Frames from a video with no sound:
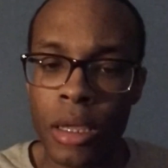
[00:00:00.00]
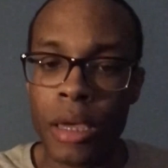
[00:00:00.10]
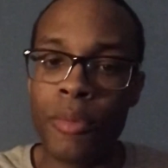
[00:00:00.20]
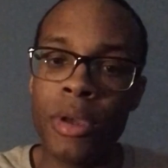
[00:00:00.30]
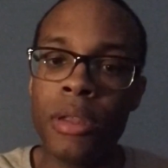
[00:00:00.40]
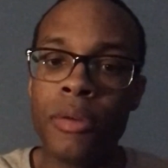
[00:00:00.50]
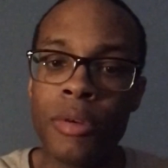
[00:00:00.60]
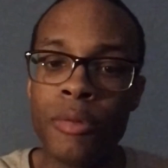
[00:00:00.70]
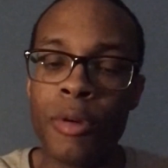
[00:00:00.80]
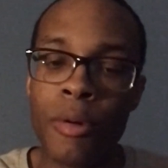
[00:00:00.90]
we
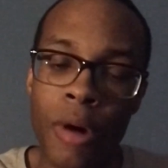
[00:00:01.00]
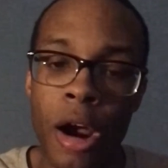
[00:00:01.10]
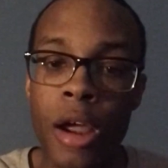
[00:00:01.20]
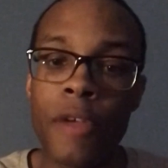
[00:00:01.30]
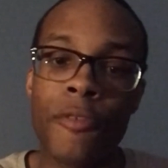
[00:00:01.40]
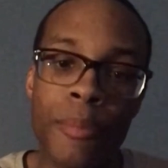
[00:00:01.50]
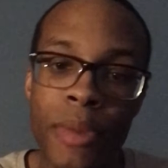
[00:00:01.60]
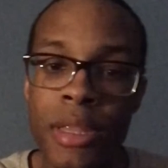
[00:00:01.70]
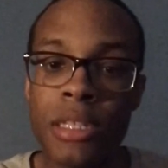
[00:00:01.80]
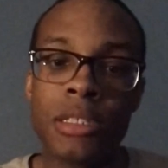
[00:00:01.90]
were arguing for
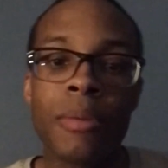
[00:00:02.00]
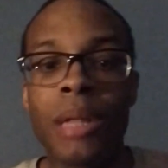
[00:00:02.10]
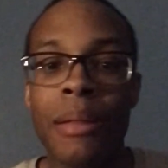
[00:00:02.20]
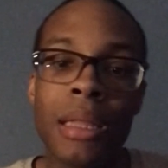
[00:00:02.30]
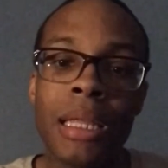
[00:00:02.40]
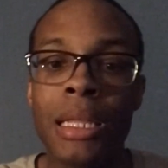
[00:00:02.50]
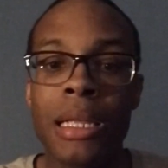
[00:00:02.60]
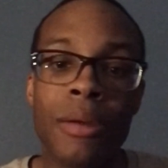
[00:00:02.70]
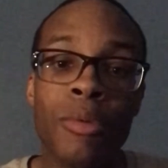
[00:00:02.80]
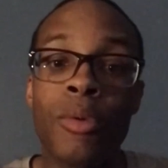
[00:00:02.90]
minutes and blah, blah, blah, blah,
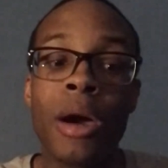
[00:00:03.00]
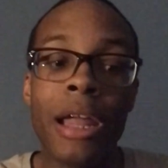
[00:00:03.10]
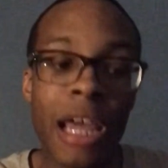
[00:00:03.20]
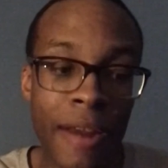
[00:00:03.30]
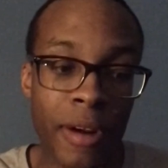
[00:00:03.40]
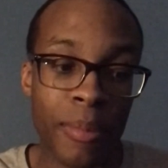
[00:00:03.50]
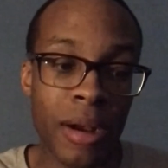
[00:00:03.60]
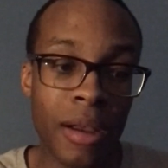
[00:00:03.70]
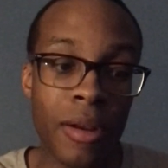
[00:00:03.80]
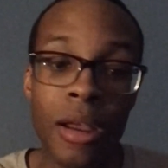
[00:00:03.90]
blah, whatever.
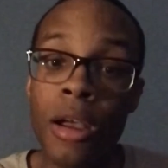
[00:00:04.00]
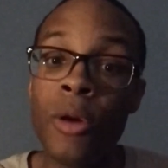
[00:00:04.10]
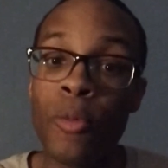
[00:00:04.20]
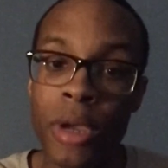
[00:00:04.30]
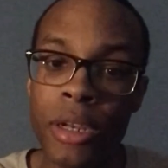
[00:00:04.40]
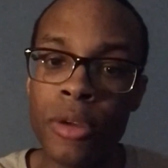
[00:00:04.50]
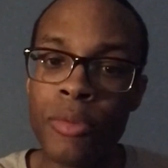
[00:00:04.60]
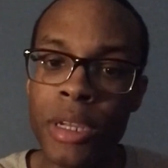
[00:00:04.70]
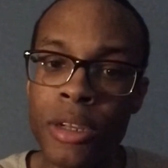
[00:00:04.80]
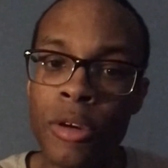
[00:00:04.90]
But we
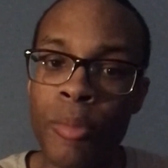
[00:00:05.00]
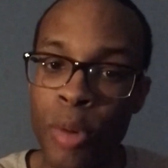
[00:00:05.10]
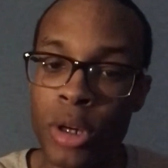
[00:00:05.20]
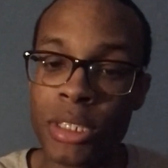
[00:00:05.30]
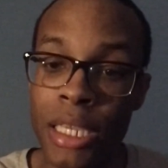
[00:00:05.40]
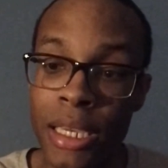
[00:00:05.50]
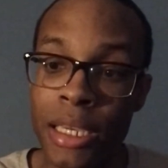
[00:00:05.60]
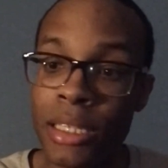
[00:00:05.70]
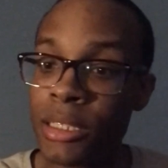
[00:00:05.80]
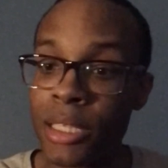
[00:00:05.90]
knew
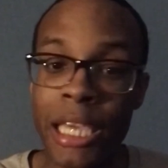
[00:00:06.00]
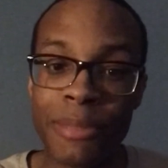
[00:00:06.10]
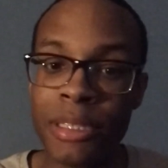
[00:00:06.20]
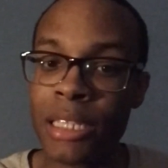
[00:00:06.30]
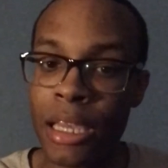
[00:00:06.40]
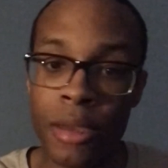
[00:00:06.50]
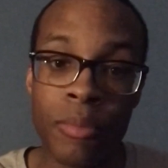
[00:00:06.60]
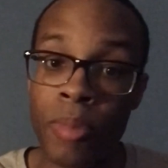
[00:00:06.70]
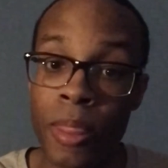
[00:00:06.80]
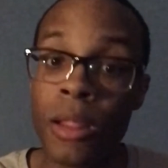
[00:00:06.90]
Porzingis, Kissberg said,
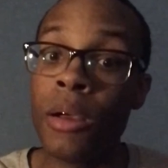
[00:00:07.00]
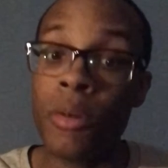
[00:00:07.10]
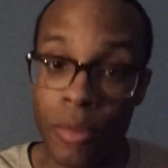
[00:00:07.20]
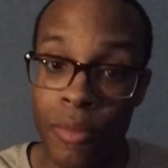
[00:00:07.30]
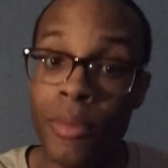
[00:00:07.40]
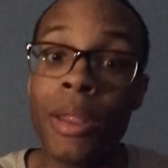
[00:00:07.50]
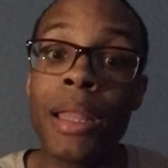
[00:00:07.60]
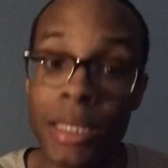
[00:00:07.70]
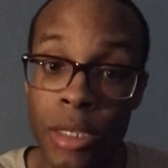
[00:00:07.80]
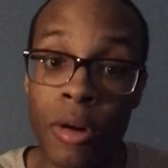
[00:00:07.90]

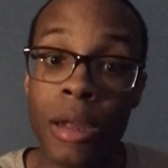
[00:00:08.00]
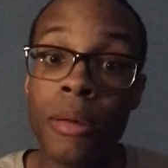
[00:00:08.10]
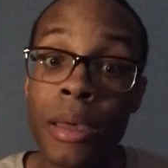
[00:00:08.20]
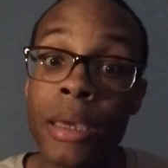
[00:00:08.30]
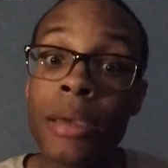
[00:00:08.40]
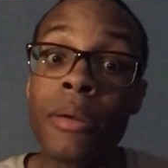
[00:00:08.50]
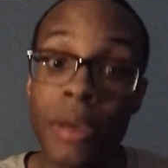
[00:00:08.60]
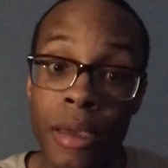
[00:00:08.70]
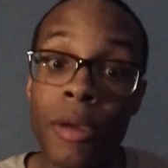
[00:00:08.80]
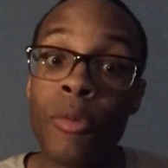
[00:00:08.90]
let's go out and
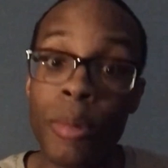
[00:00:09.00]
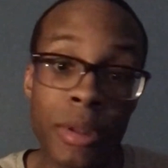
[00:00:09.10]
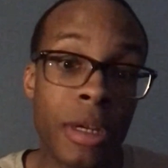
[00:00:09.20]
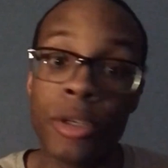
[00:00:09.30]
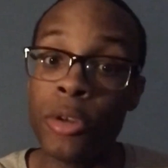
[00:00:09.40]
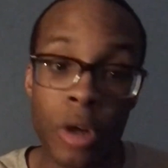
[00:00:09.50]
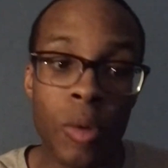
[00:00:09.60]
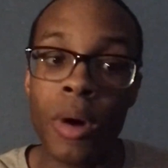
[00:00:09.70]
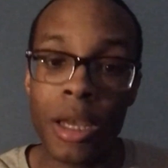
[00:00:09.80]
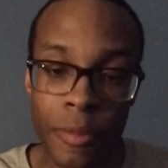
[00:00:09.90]
whoop there, you know
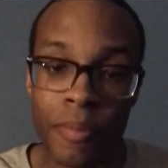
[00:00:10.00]
what.